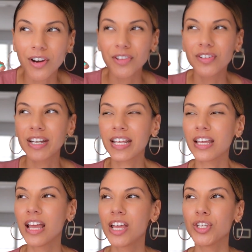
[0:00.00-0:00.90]
Are you
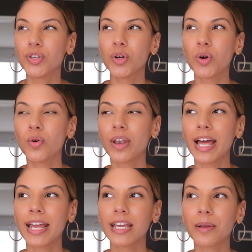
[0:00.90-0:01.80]
going to,
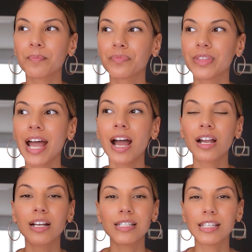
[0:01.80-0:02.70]
like not
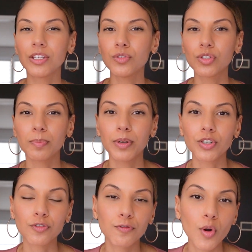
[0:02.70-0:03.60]
continue to
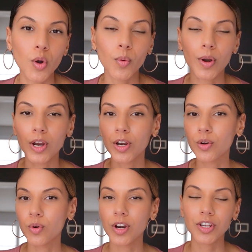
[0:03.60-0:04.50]
push forward
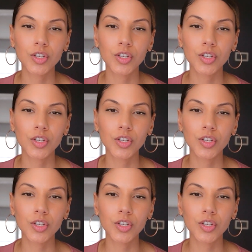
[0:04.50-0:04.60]
or,